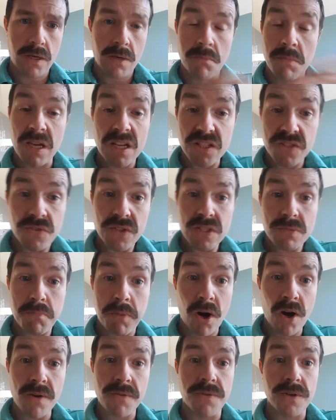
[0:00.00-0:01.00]
Because if it's
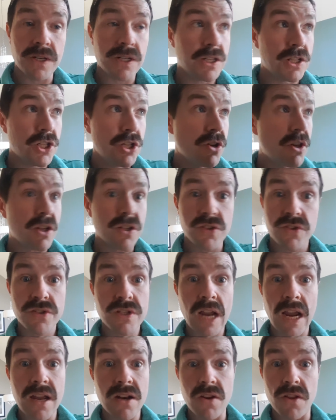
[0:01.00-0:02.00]
perfect and you can
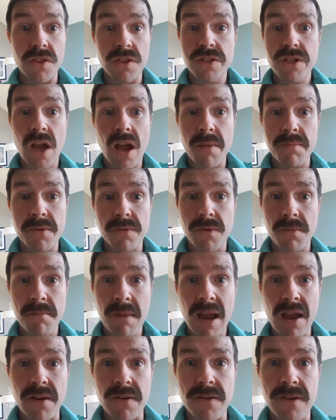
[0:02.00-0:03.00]
stand on the top of a
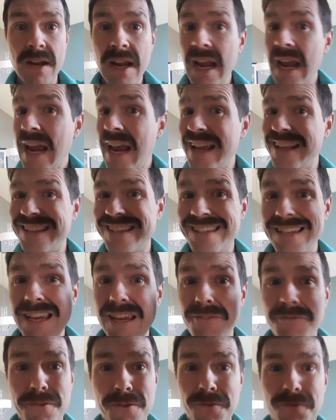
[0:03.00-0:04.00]
mountain and
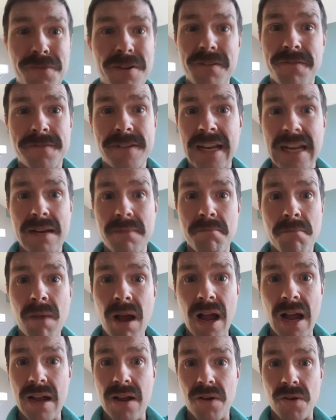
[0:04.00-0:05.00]
see for 15
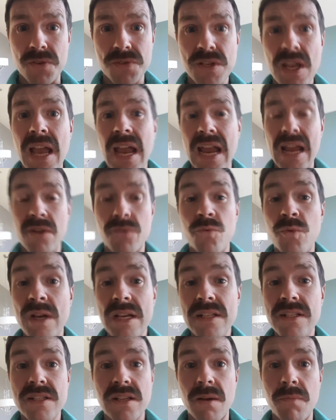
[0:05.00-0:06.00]
miles and
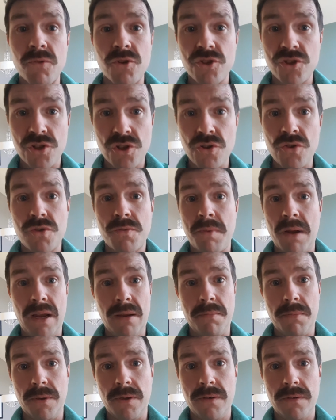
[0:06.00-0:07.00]
read someone's
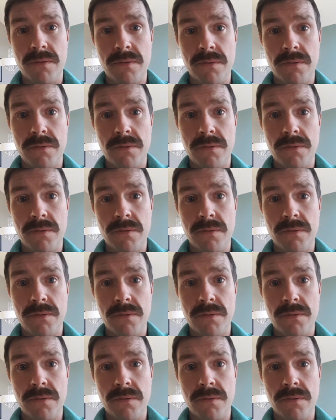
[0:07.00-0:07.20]
newspaper,